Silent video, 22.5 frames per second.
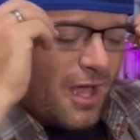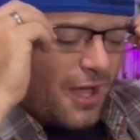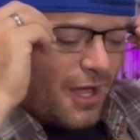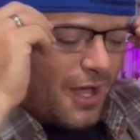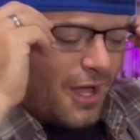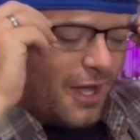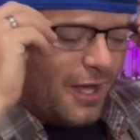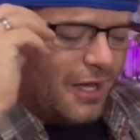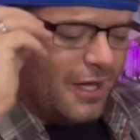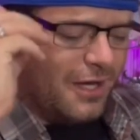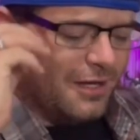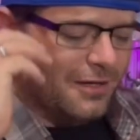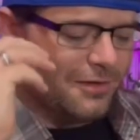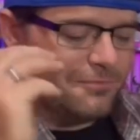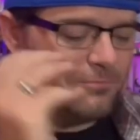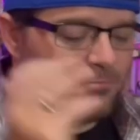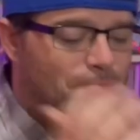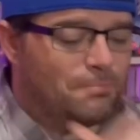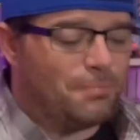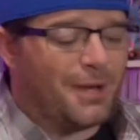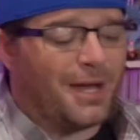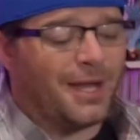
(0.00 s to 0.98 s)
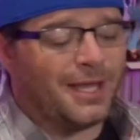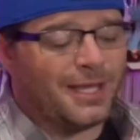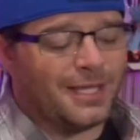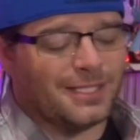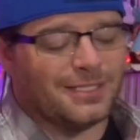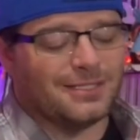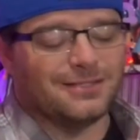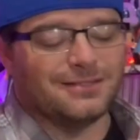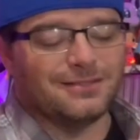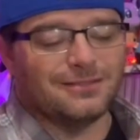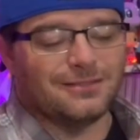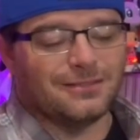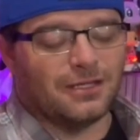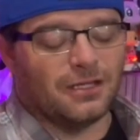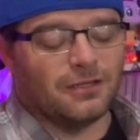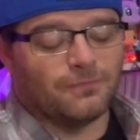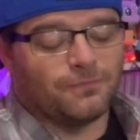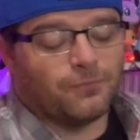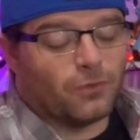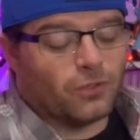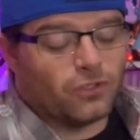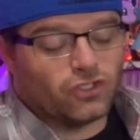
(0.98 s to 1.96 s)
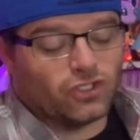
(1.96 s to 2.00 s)
Um, but
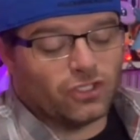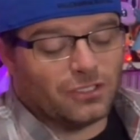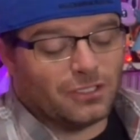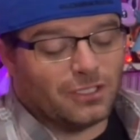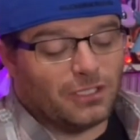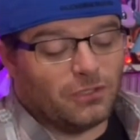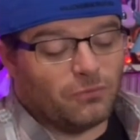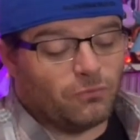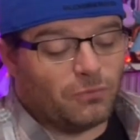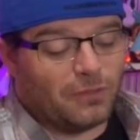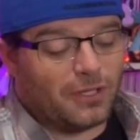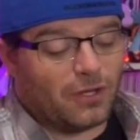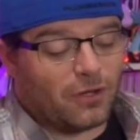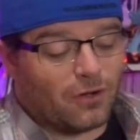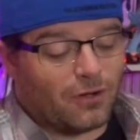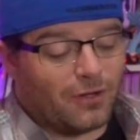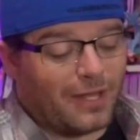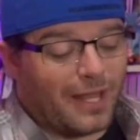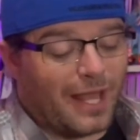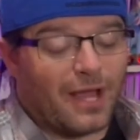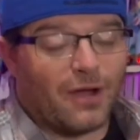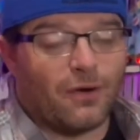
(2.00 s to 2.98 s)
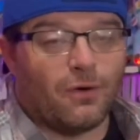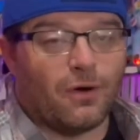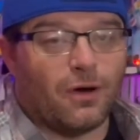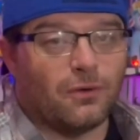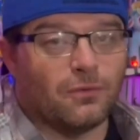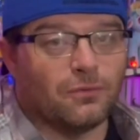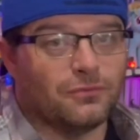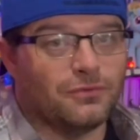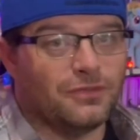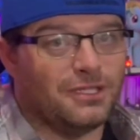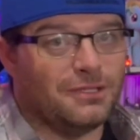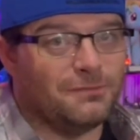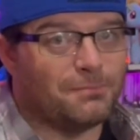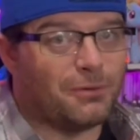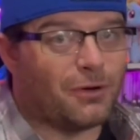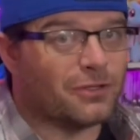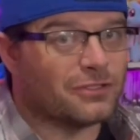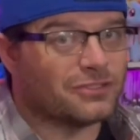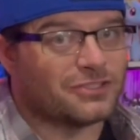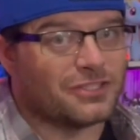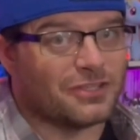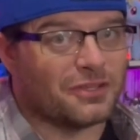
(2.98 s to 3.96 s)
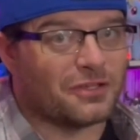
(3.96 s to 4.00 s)
unfortunately, we are now on the
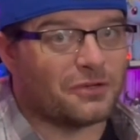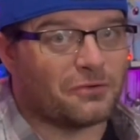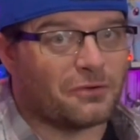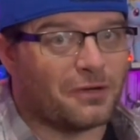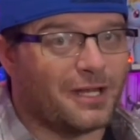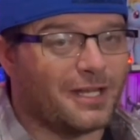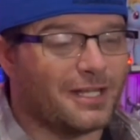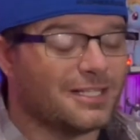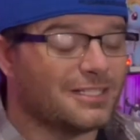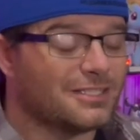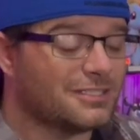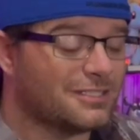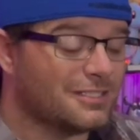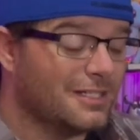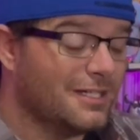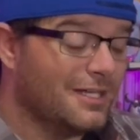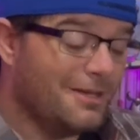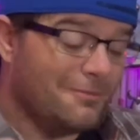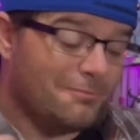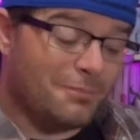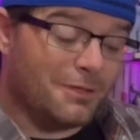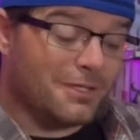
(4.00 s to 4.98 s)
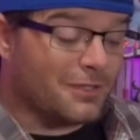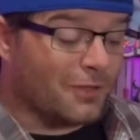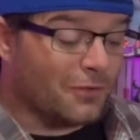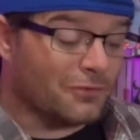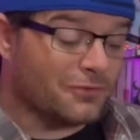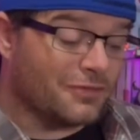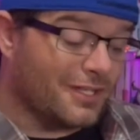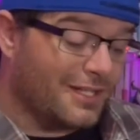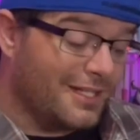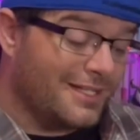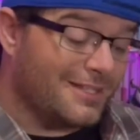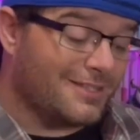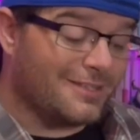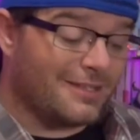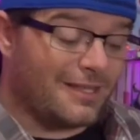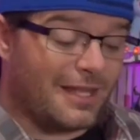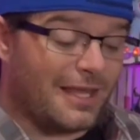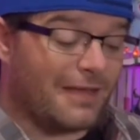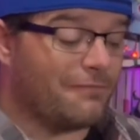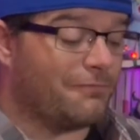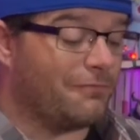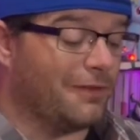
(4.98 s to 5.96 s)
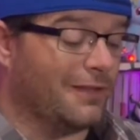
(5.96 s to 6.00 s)
parts of the credits because it is
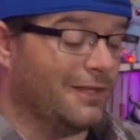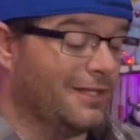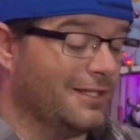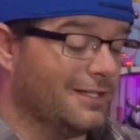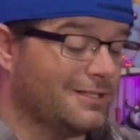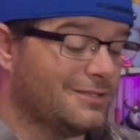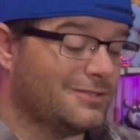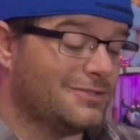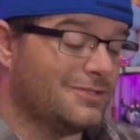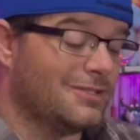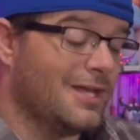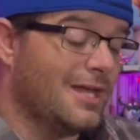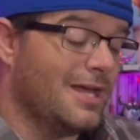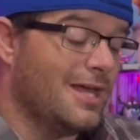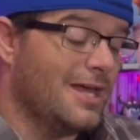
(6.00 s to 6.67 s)
Netflix